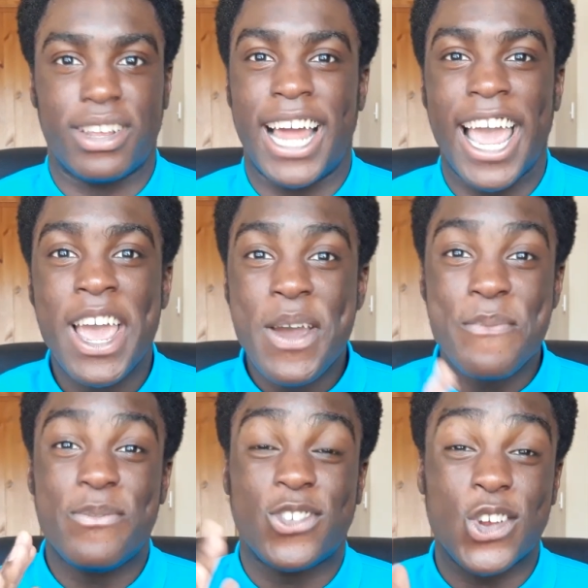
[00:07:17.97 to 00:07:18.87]
So like,
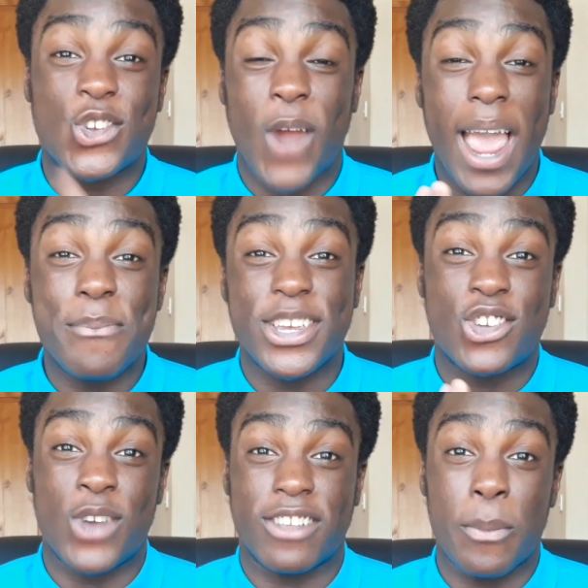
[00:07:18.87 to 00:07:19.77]
just try and be
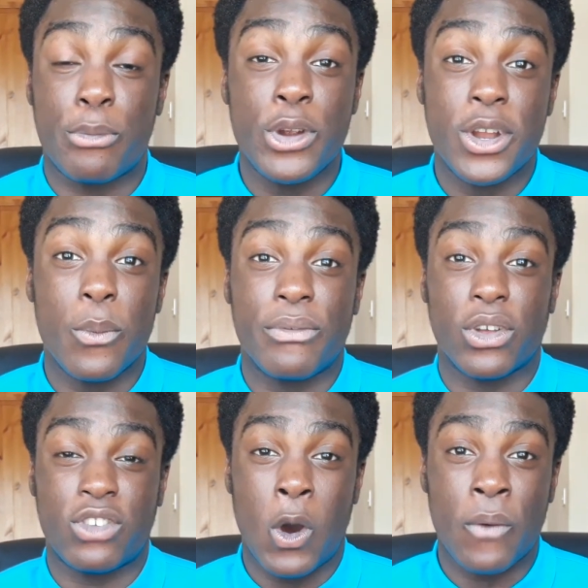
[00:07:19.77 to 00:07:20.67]
strict and prudent with
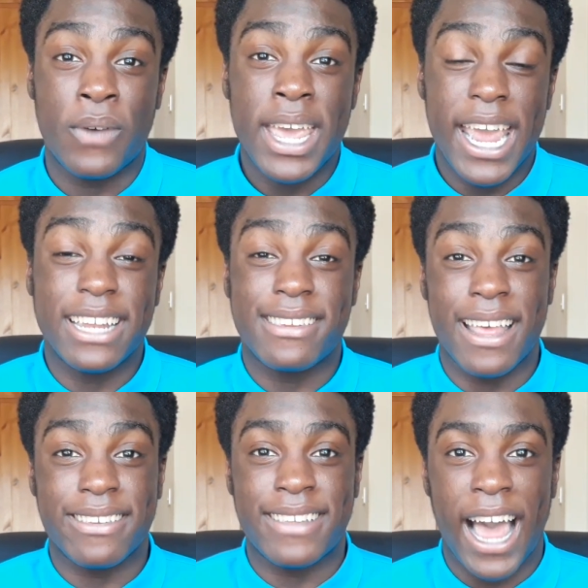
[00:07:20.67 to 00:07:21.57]
yourself, in the
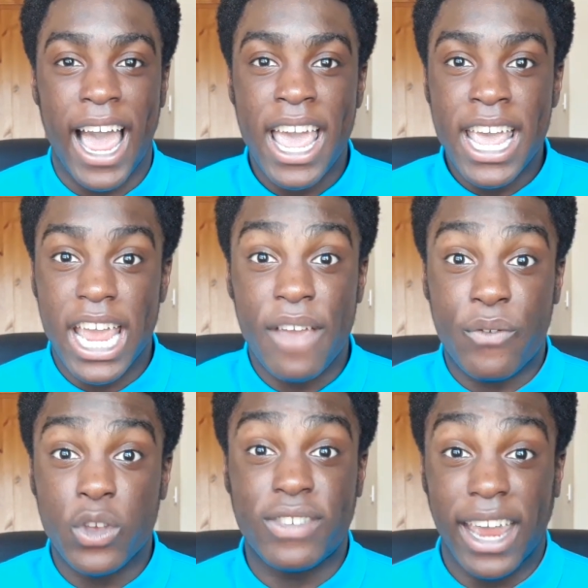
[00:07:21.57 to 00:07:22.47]
sense that
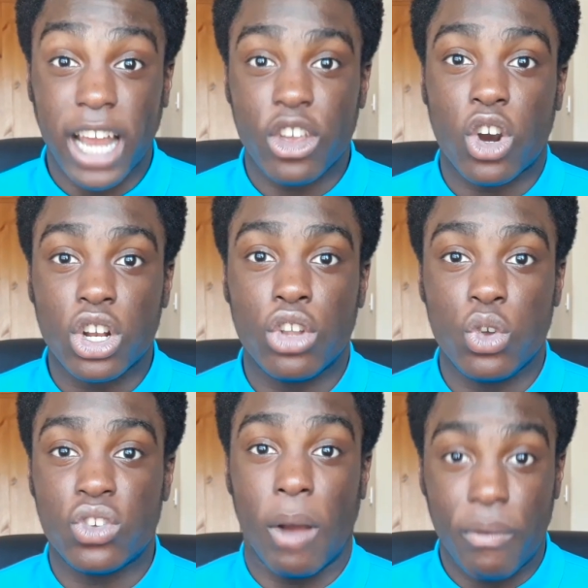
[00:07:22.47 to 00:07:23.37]
if you say that you're going to
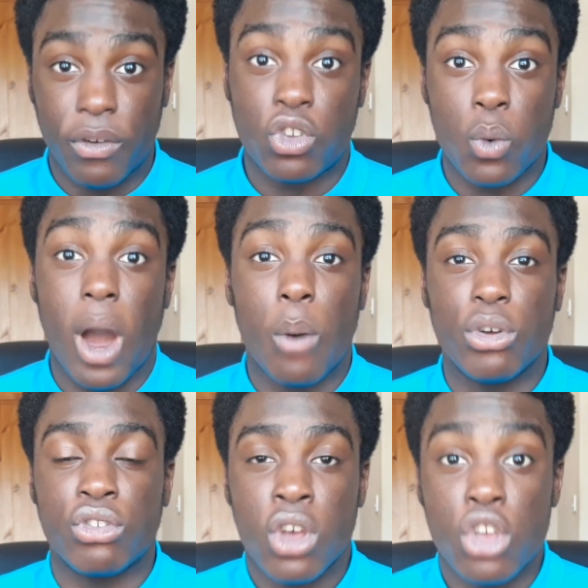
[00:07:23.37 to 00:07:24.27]
do something for 2
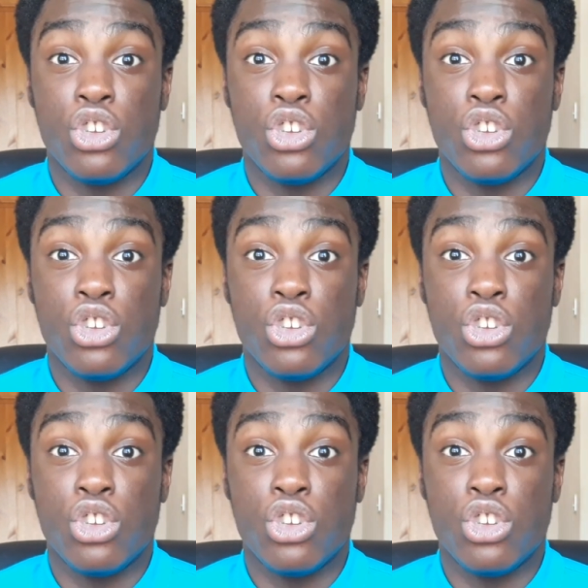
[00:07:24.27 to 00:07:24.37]
hours,